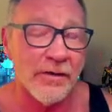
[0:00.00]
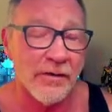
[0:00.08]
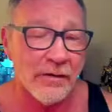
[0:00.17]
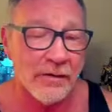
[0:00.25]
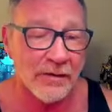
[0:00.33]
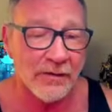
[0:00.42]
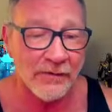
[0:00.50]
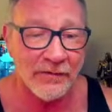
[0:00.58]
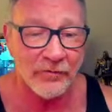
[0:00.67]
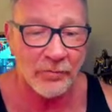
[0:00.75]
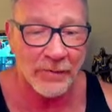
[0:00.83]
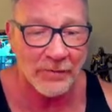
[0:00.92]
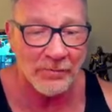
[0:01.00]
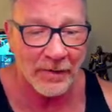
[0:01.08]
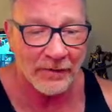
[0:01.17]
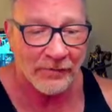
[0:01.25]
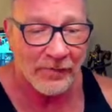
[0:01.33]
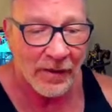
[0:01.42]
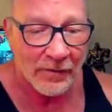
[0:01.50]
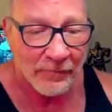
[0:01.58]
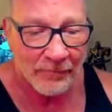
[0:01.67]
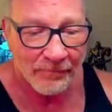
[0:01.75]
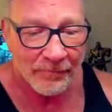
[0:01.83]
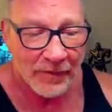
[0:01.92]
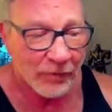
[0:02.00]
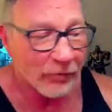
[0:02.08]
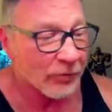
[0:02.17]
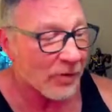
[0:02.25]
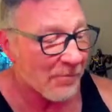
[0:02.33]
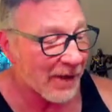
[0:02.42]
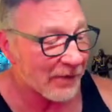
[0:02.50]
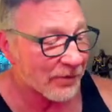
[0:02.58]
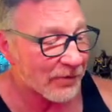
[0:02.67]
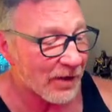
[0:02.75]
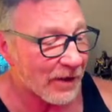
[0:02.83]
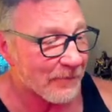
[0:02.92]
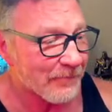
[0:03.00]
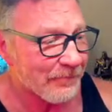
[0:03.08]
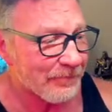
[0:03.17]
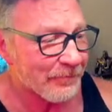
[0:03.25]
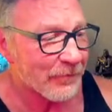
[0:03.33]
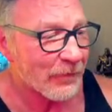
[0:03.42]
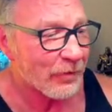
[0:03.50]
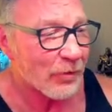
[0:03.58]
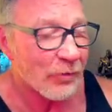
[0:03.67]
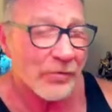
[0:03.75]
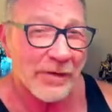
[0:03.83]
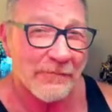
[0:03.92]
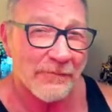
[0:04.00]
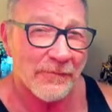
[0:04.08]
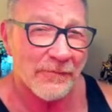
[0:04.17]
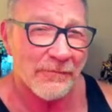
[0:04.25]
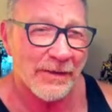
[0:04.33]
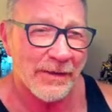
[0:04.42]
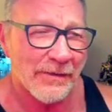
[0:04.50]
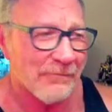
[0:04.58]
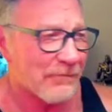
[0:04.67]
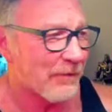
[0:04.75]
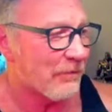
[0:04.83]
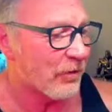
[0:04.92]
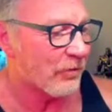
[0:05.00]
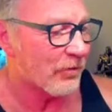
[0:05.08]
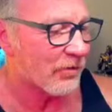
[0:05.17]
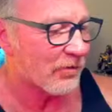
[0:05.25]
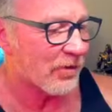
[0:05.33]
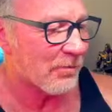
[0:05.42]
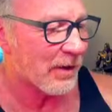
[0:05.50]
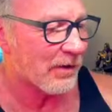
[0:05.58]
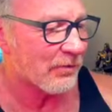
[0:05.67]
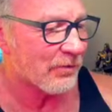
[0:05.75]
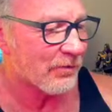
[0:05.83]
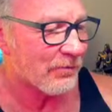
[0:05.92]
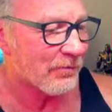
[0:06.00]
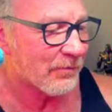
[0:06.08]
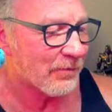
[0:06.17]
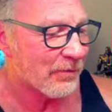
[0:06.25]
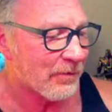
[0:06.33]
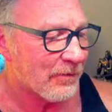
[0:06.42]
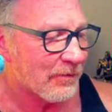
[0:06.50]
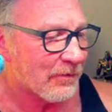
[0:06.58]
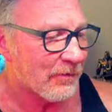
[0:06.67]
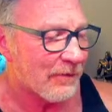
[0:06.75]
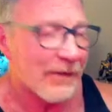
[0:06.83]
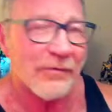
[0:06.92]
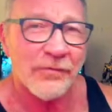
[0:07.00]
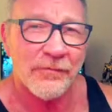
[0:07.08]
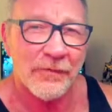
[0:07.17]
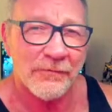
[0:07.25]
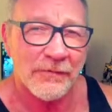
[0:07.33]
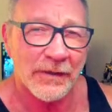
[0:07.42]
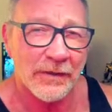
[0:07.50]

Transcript: in the speed paint set. It was the mega set. So it's like 50 or 60 paints. I think it's 50.